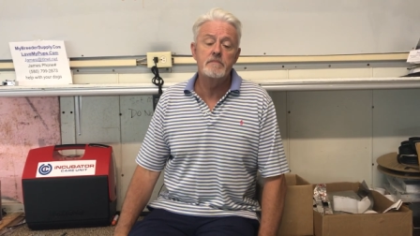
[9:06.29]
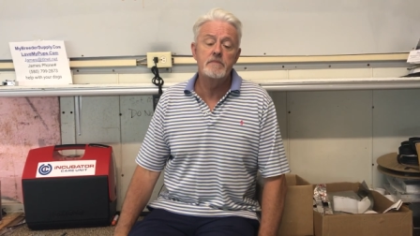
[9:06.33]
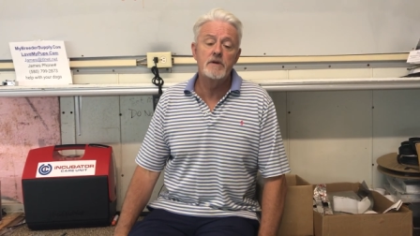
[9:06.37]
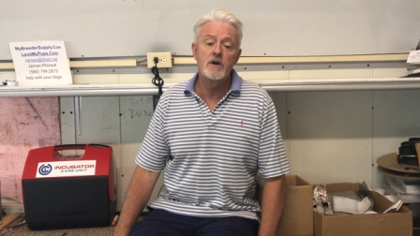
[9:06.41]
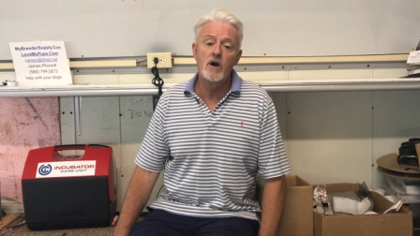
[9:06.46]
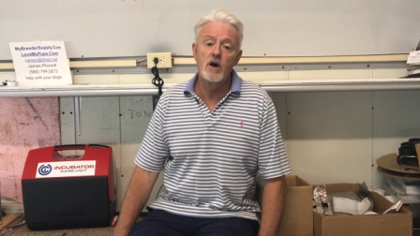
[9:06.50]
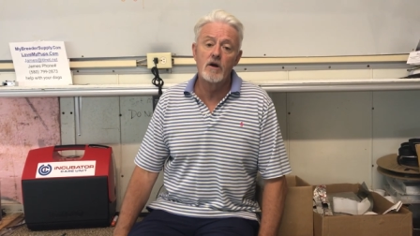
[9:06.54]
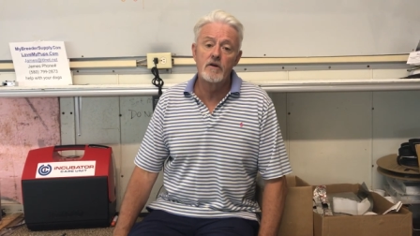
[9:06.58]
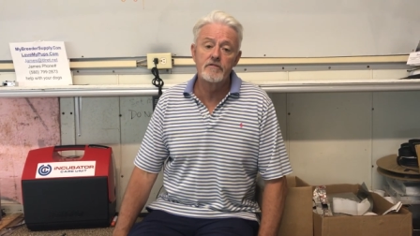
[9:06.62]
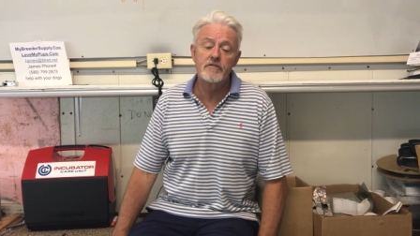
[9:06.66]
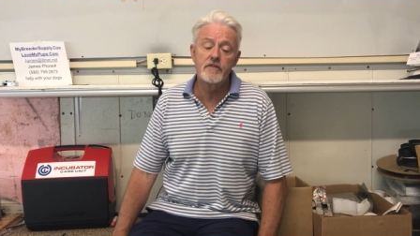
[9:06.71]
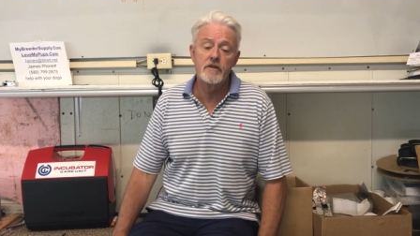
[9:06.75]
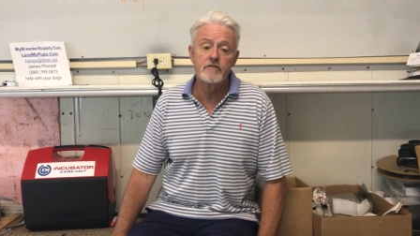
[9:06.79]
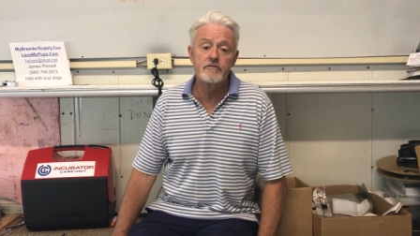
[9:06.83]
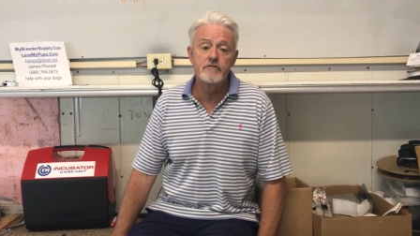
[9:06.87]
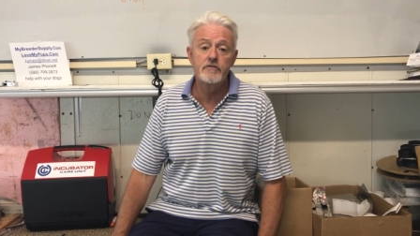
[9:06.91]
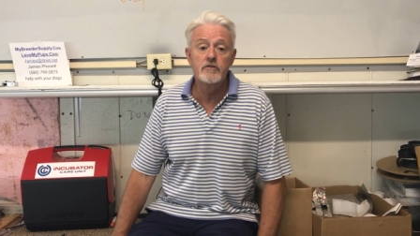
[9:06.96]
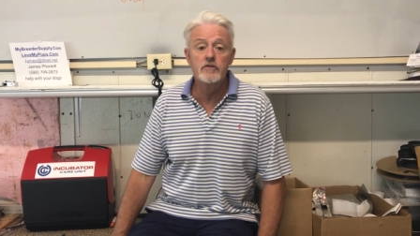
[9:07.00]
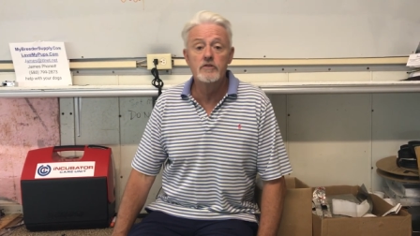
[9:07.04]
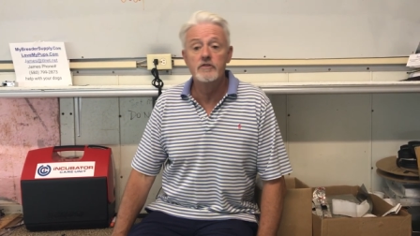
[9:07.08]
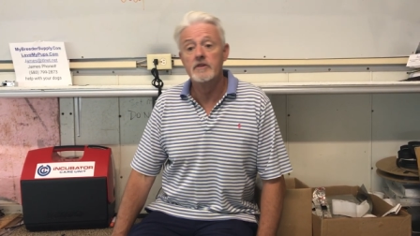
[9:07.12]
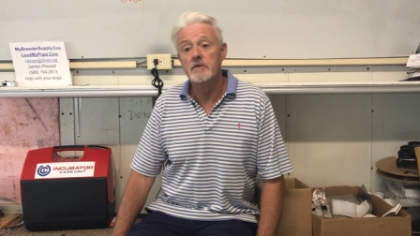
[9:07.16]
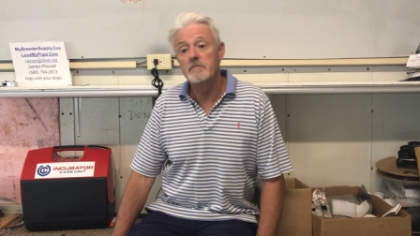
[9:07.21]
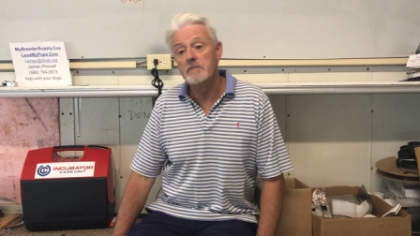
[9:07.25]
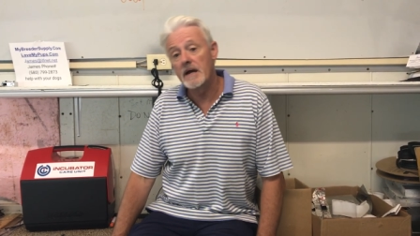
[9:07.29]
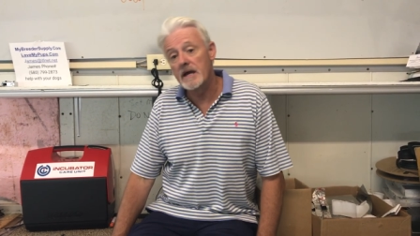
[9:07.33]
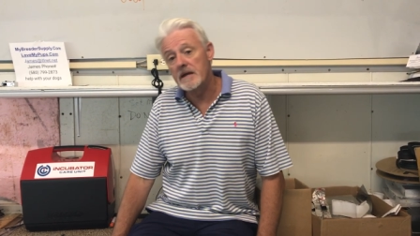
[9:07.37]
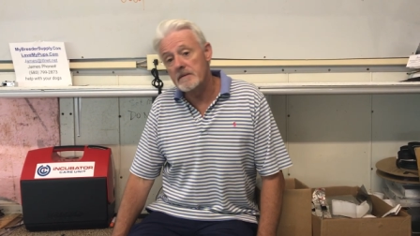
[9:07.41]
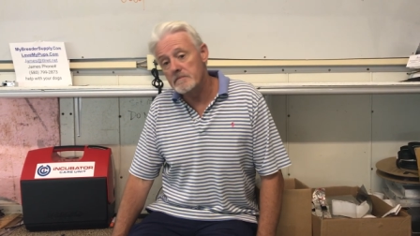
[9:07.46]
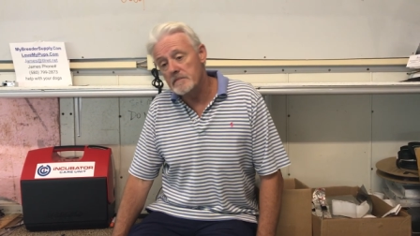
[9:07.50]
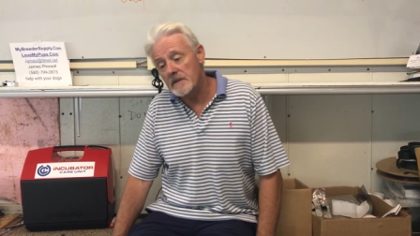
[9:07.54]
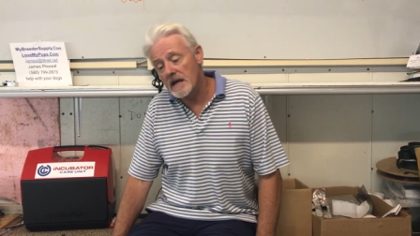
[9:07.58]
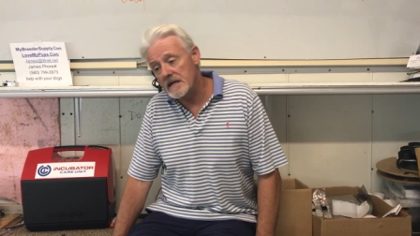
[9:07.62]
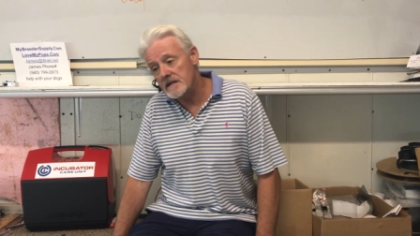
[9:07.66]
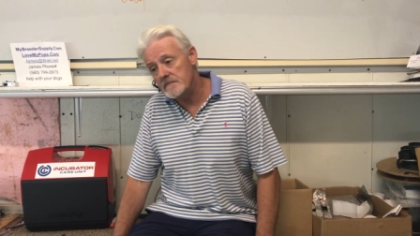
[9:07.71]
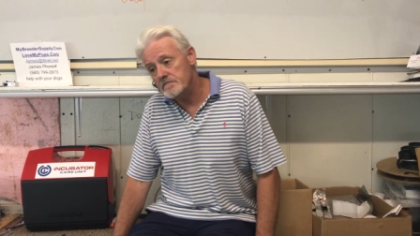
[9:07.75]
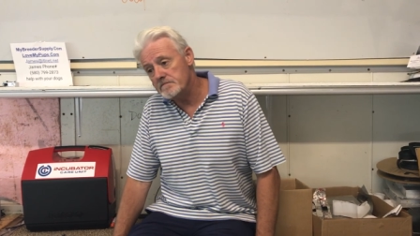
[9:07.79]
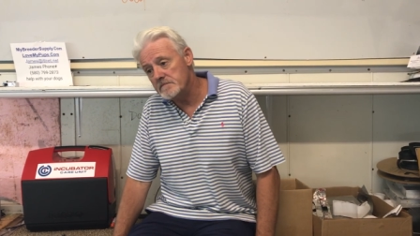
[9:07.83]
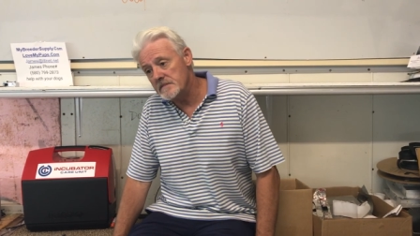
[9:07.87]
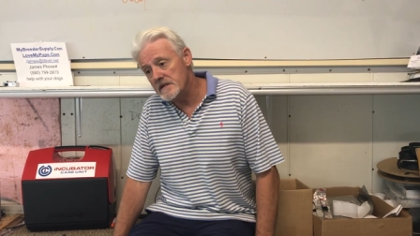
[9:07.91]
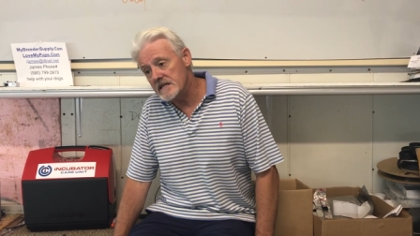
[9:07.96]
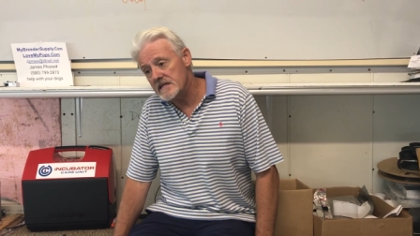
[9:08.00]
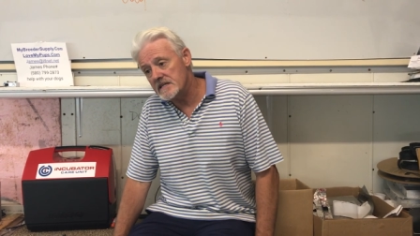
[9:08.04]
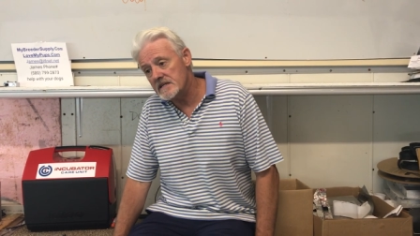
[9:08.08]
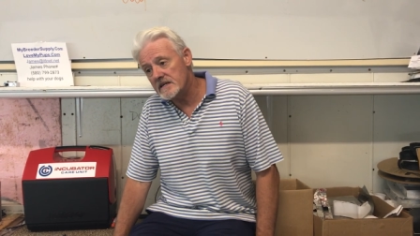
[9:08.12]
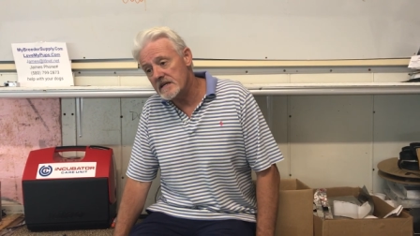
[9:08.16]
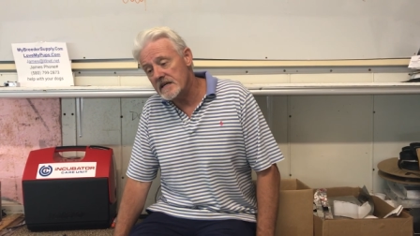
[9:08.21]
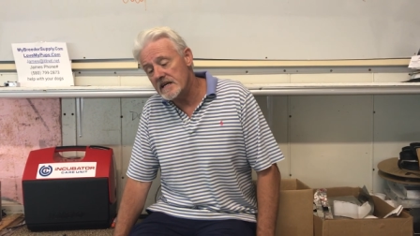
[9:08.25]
be off their food, they may make meat,